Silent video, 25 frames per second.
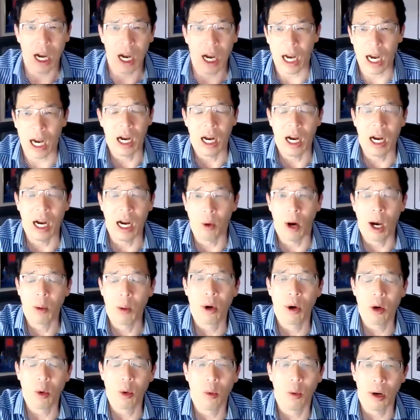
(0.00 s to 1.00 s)
I
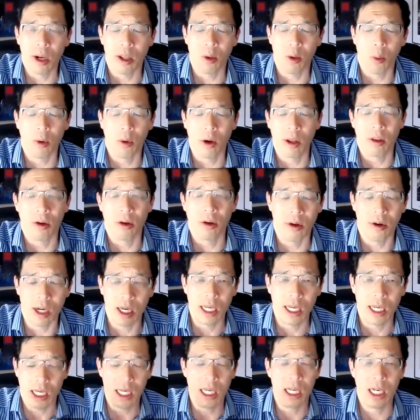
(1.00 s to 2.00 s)
wonder whether
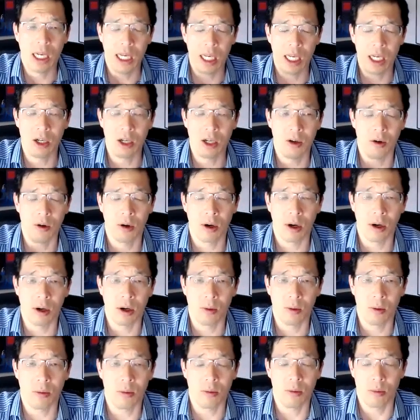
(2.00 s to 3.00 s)
in
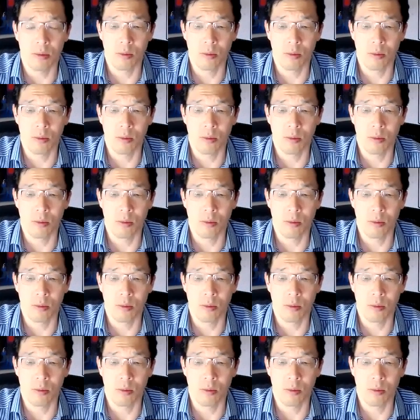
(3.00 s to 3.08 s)
your